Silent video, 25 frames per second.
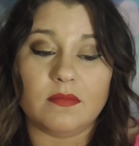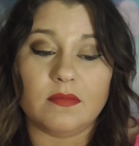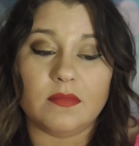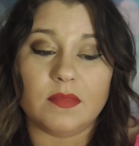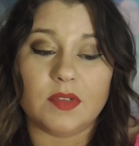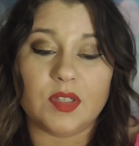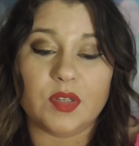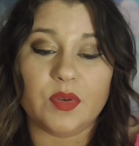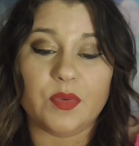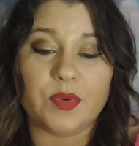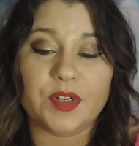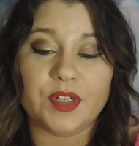
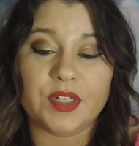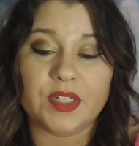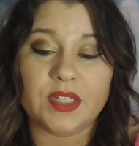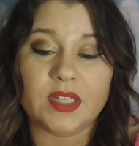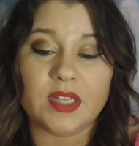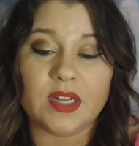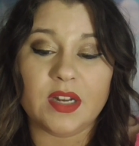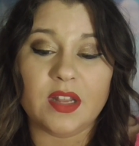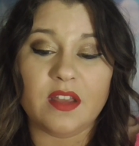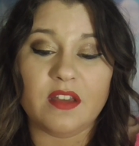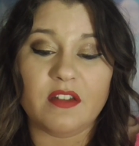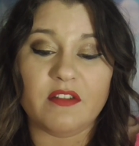So we're just
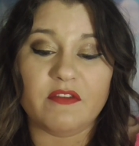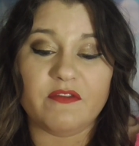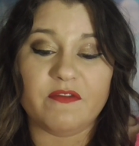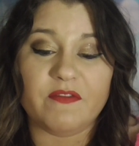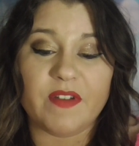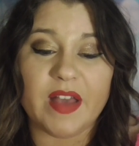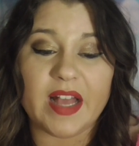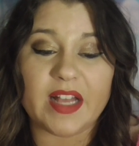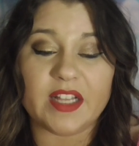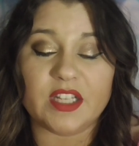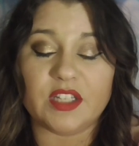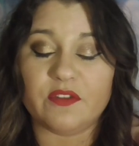going to
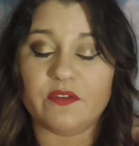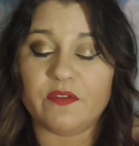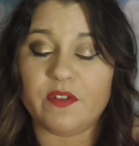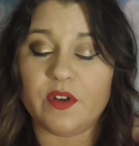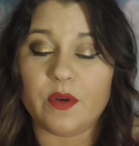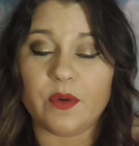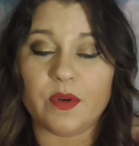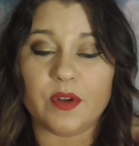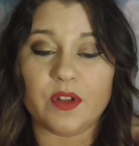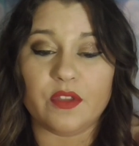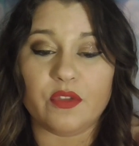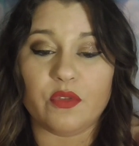fast
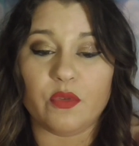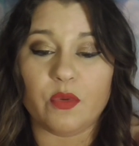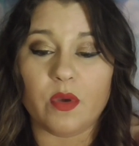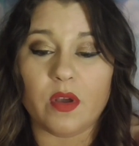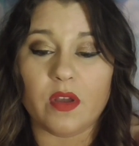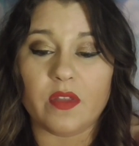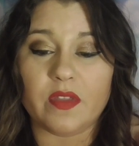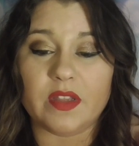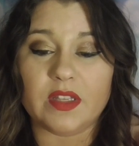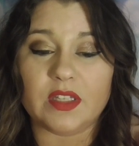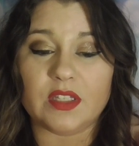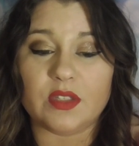forward through
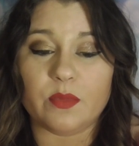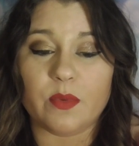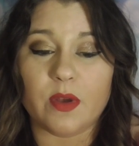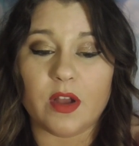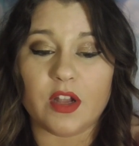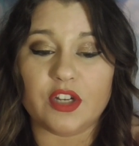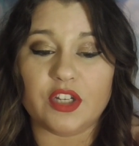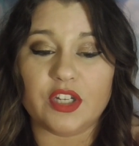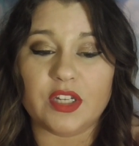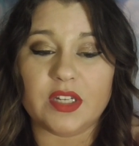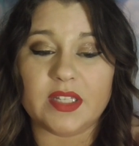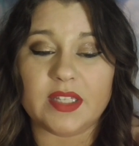all these
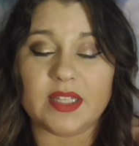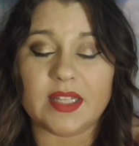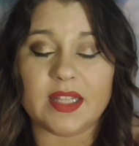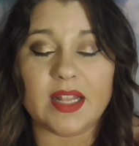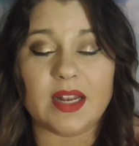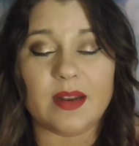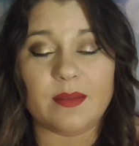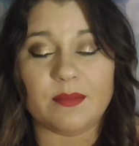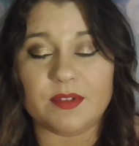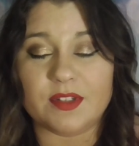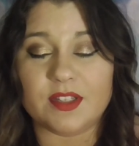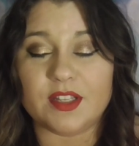swatches, and
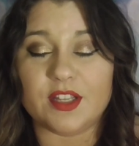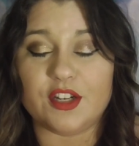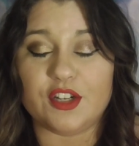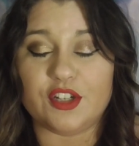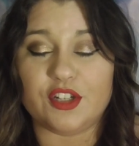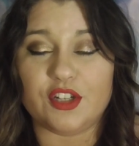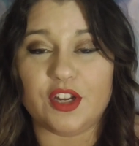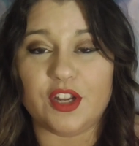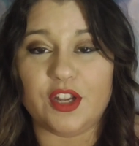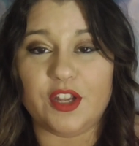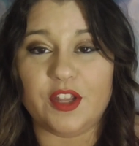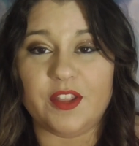then I'm just going to
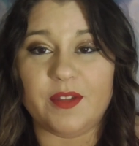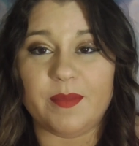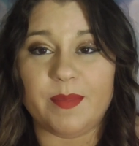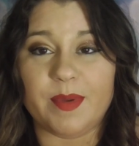show you the